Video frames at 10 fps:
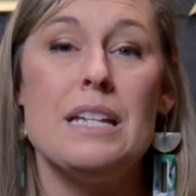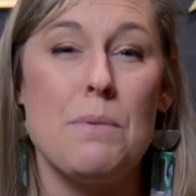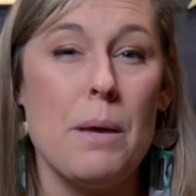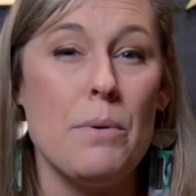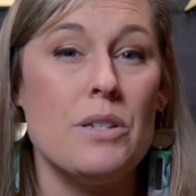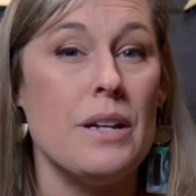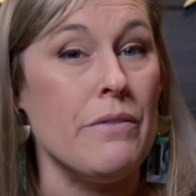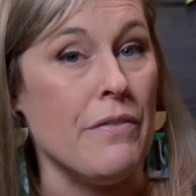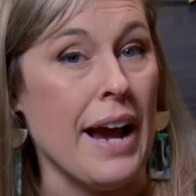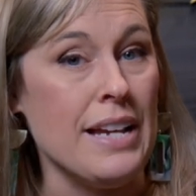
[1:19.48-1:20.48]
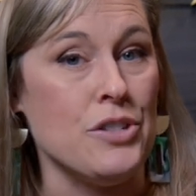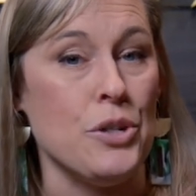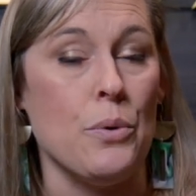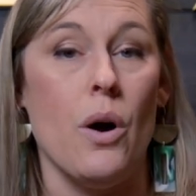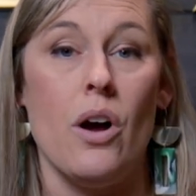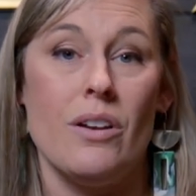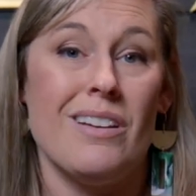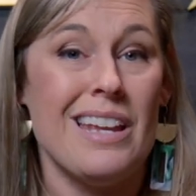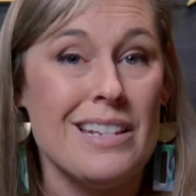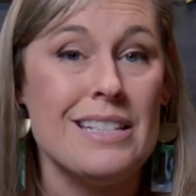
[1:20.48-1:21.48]
to be able to advise you
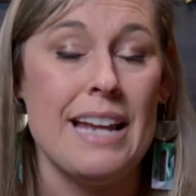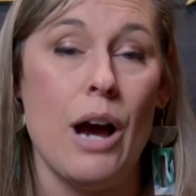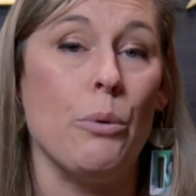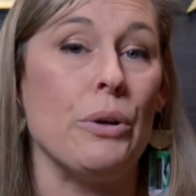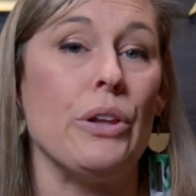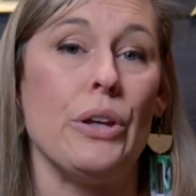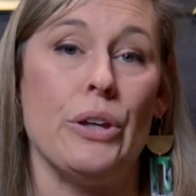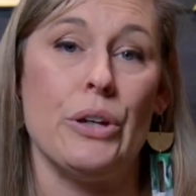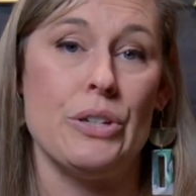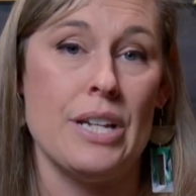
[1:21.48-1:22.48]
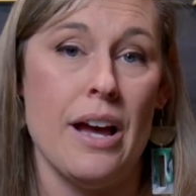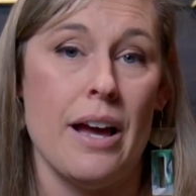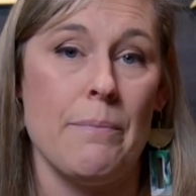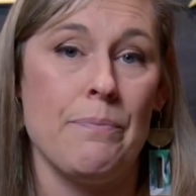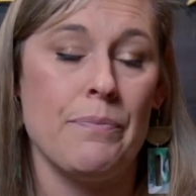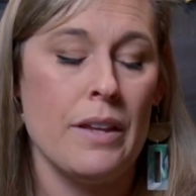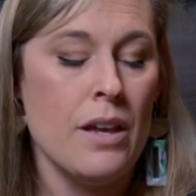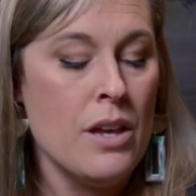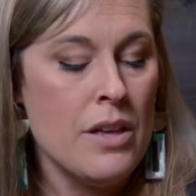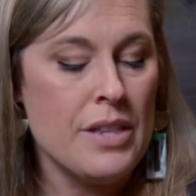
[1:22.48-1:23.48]
on is now really a good time.
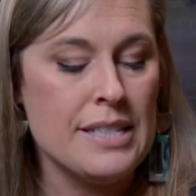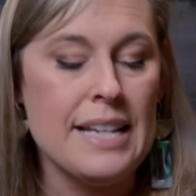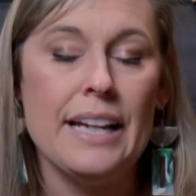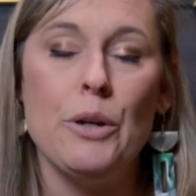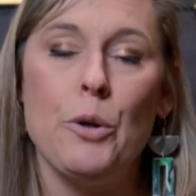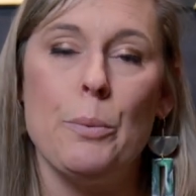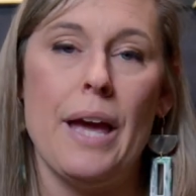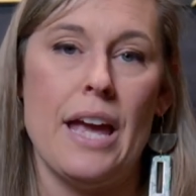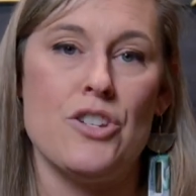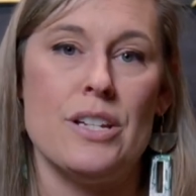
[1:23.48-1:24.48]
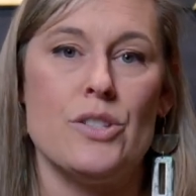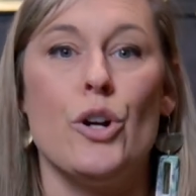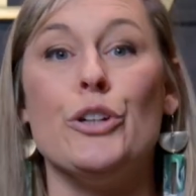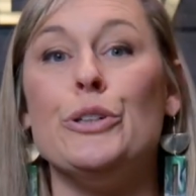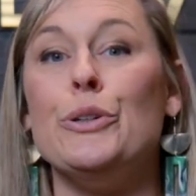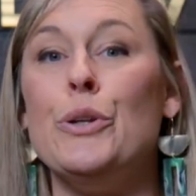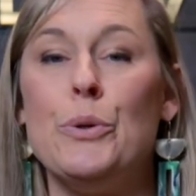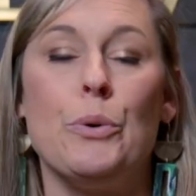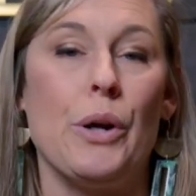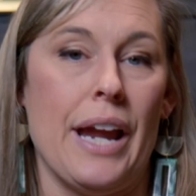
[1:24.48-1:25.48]
The second group of agents are your newer